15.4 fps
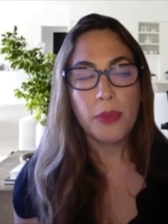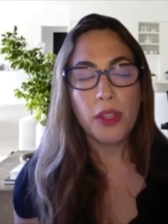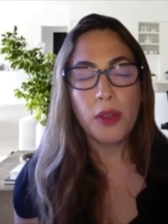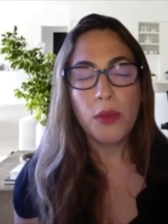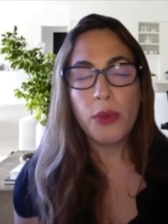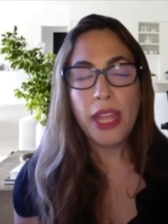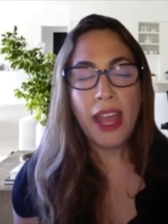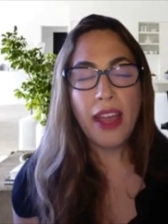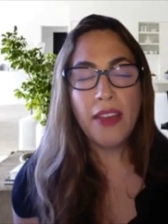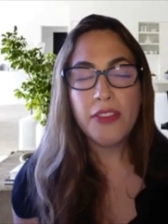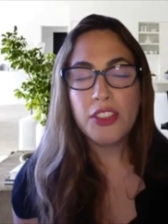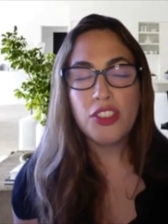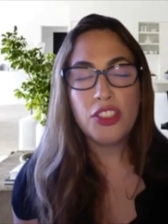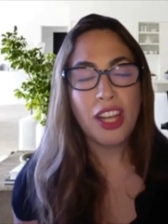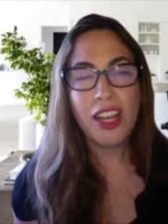we have a
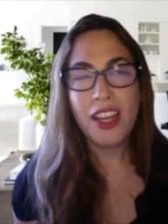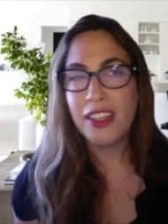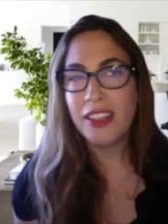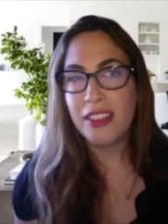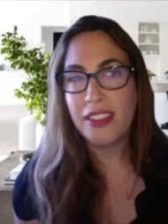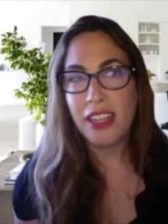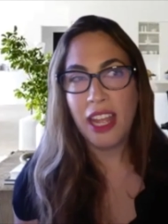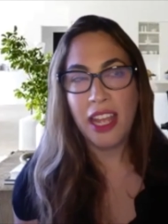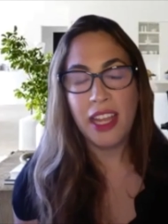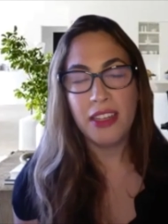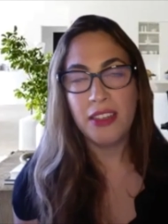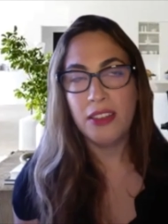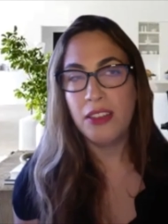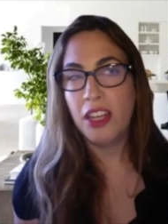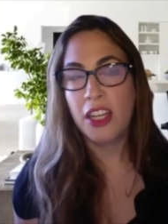shot
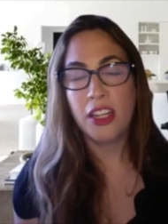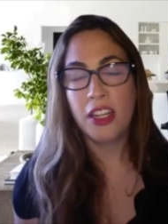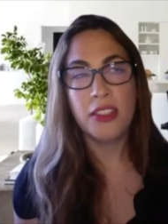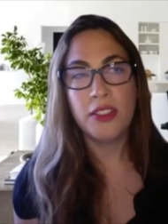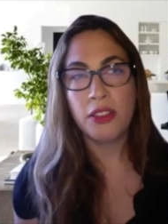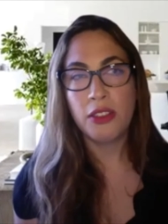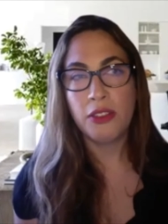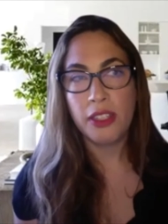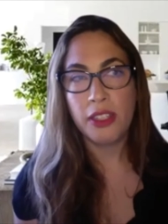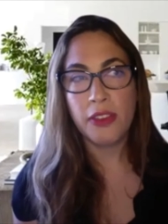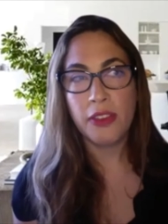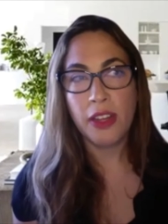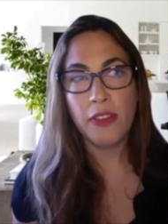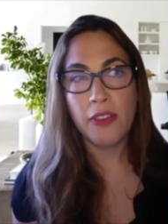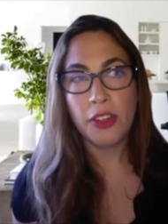at a conservative
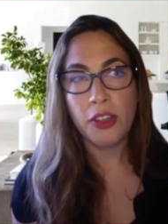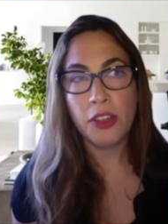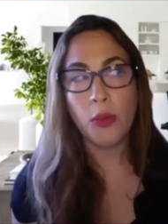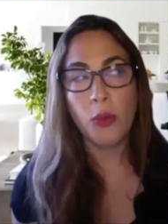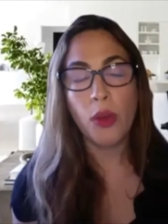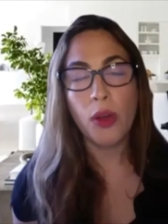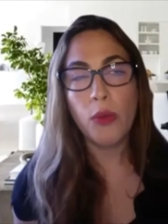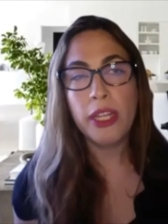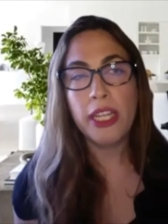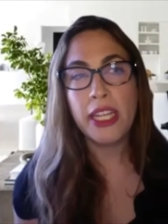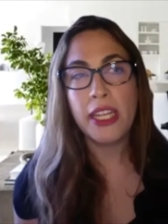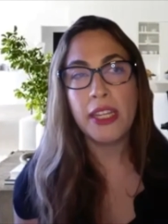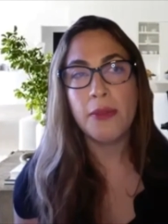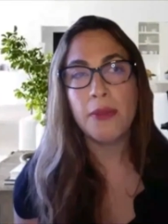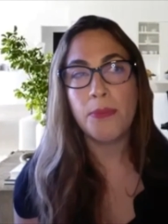governor. What we
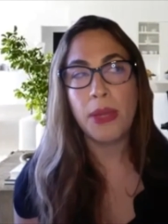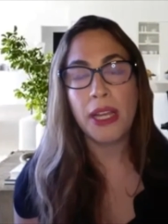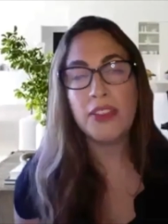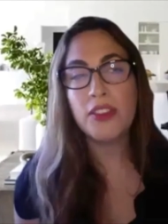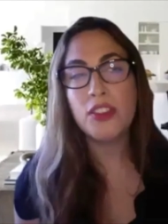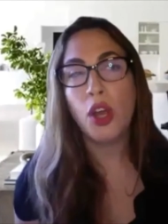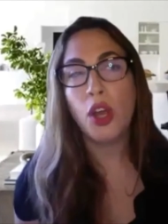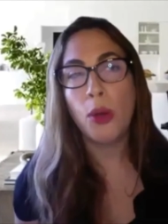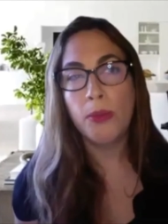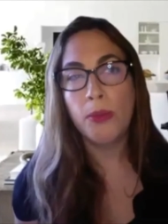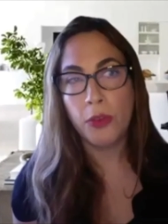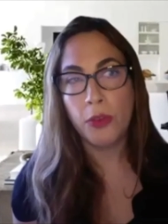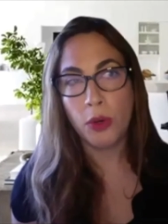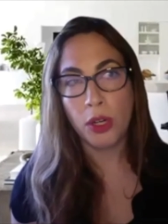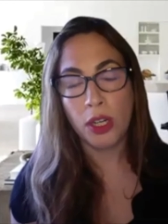can best hope
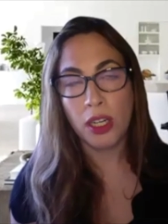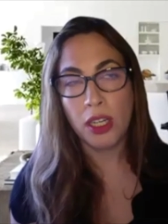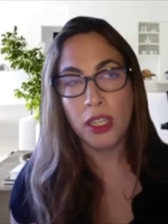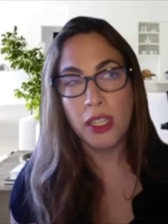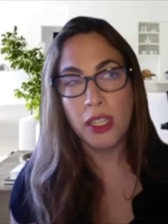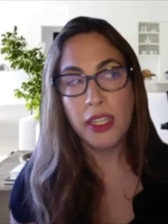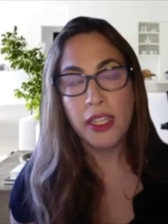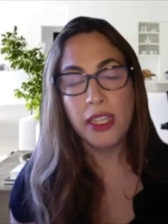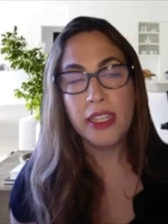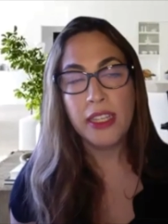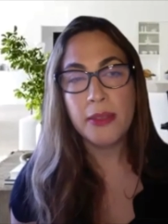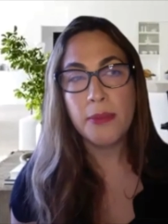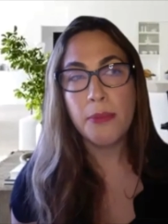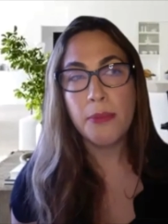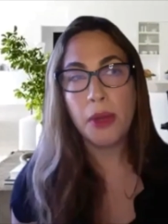for
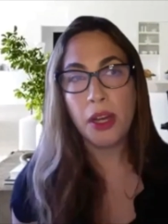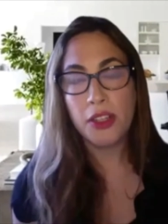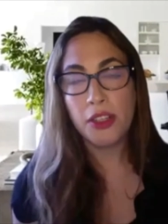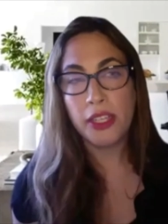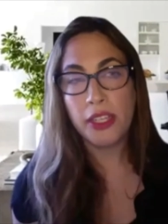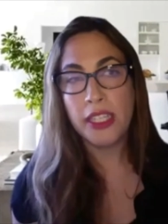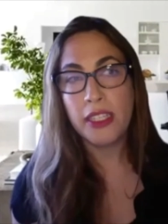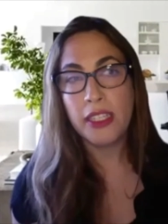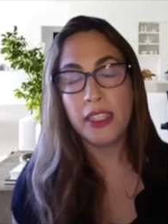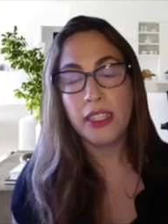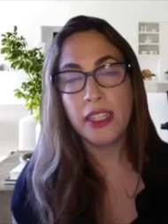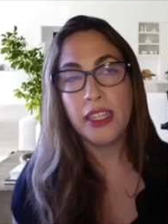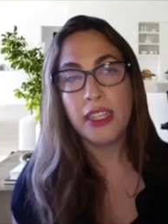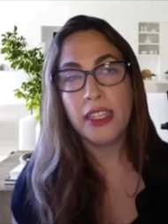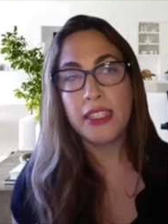is a moderate
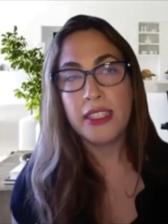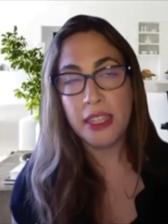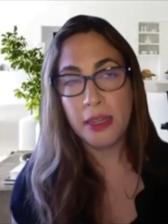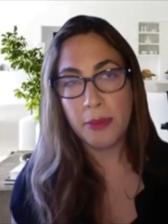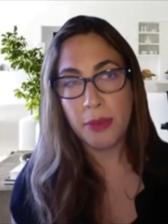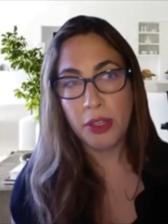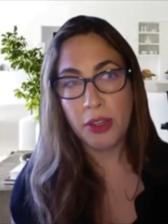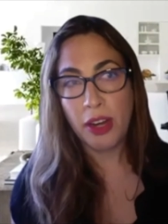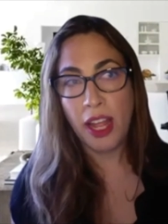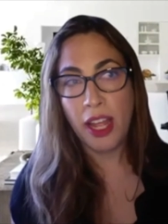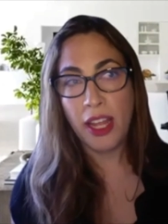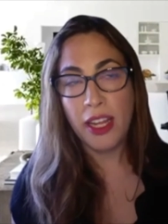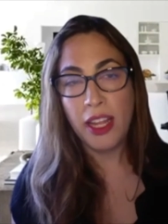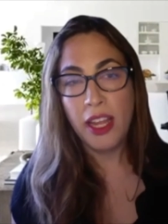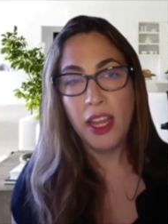
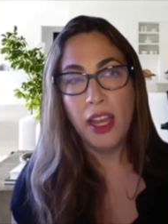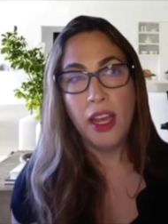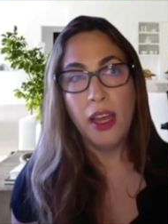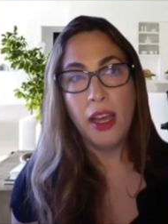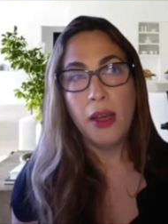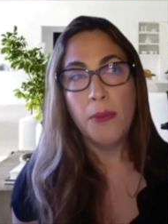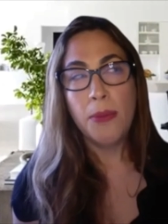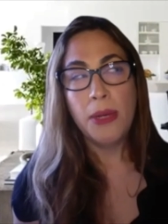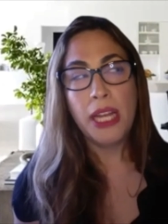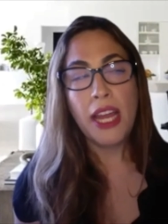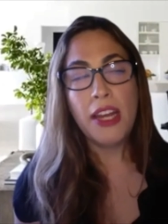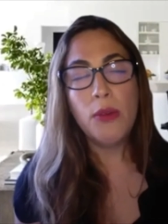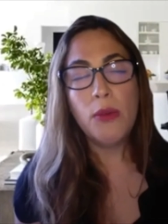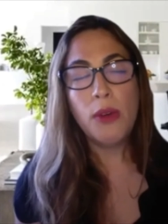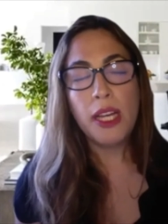Democrat but I
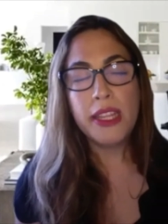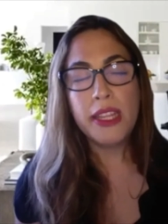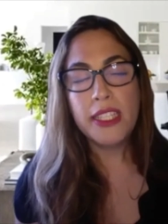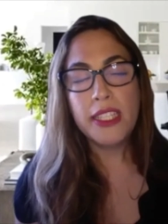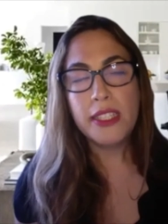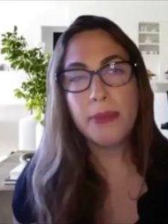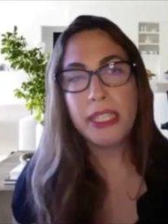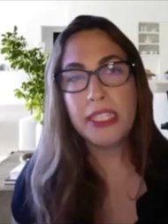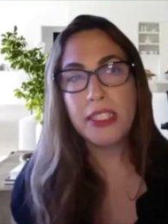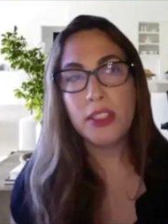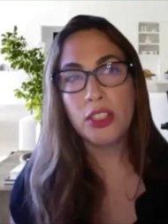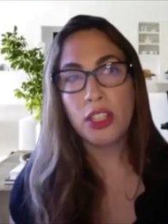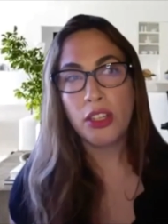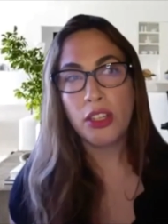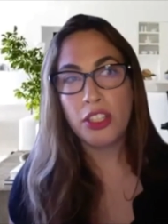don't want that to be
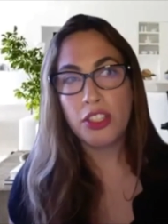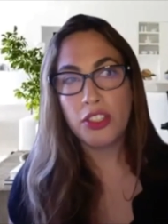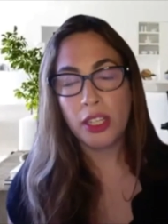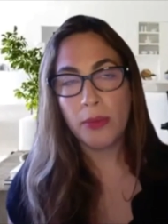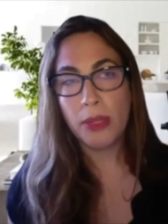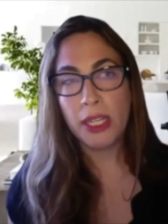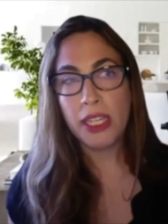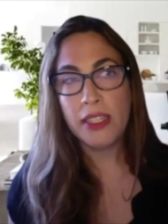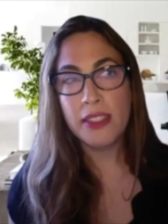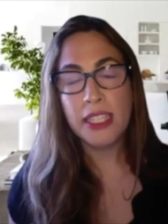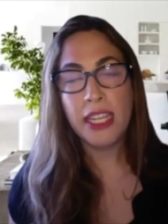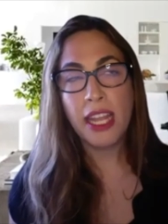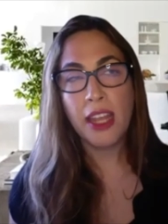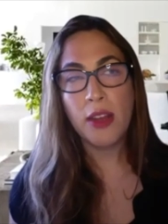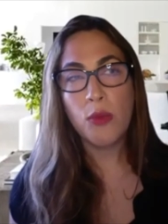discouraging because,
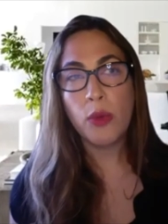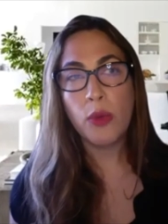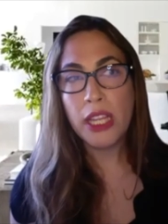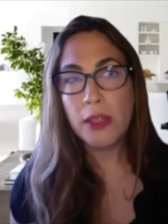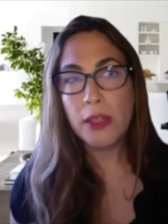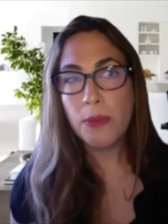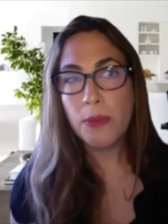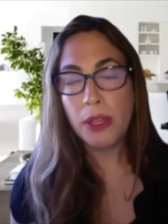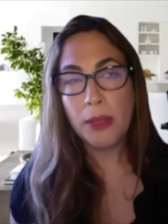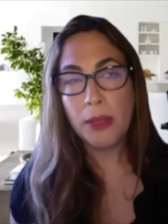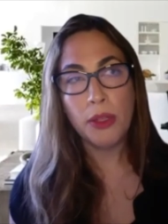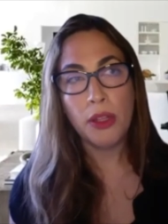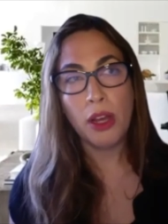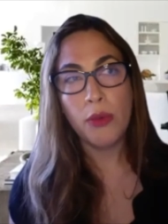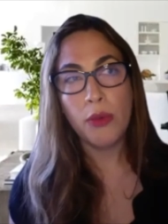again, we the
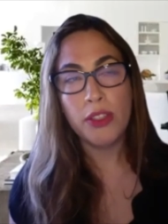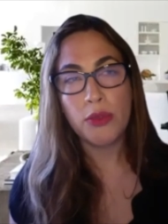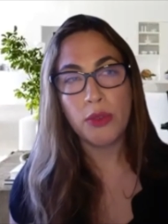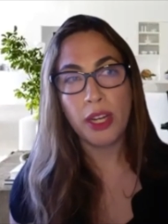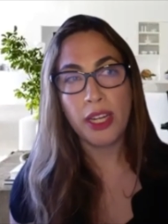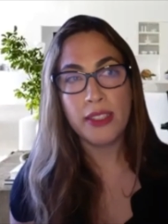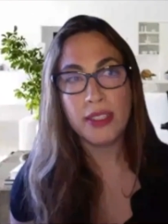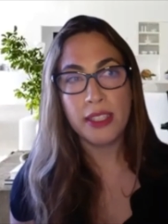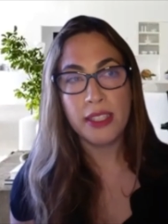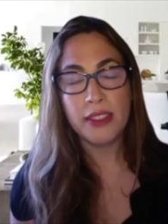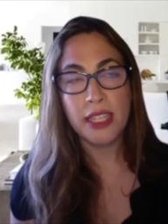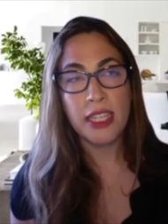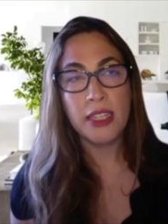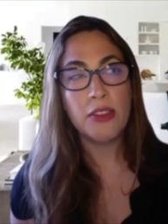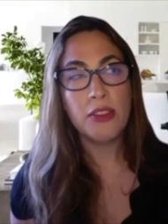people always rises.
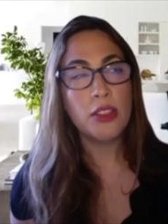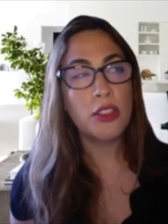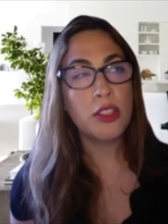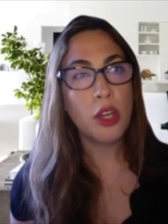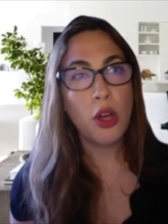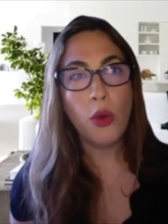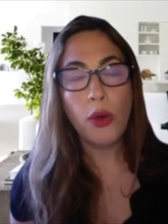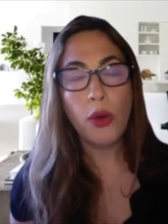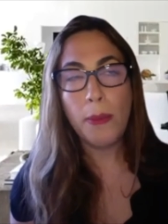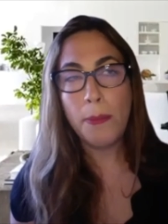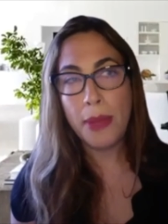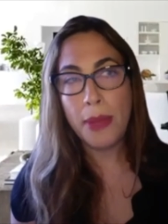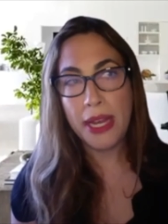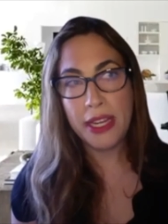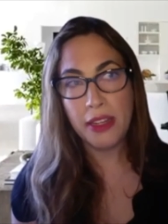And so
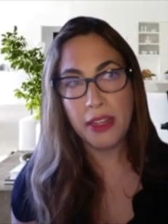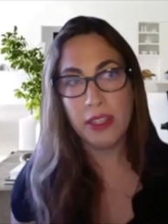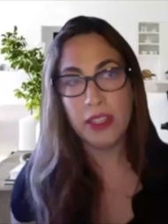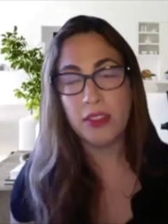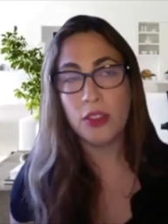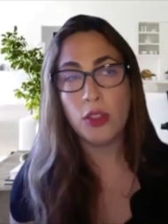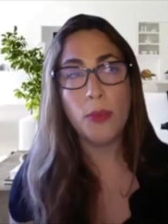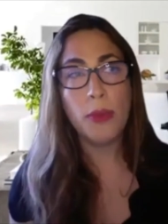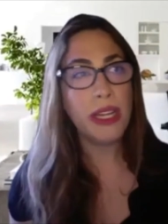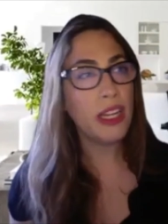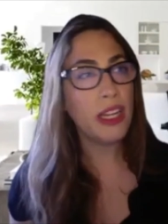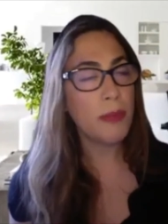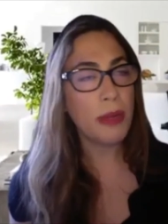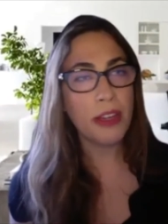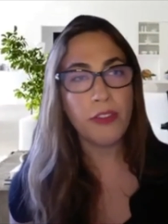many of us, so many
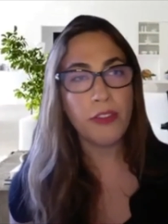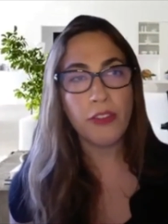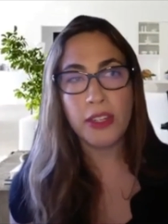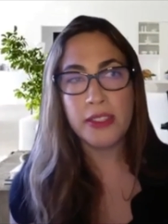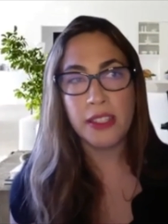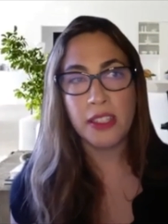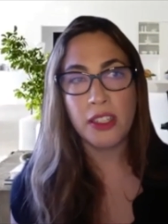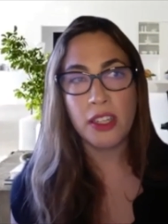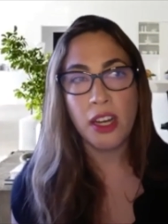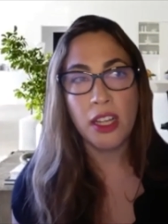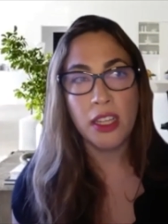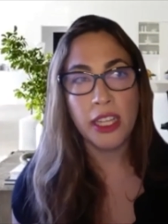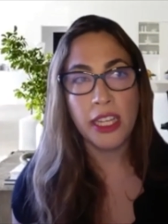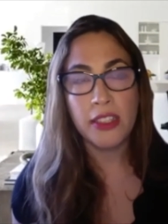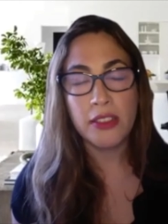of my friends and
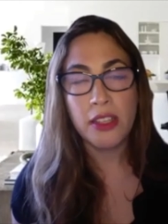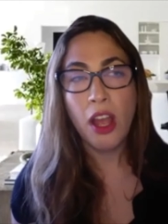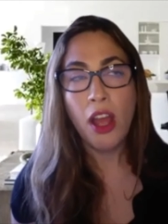colleagues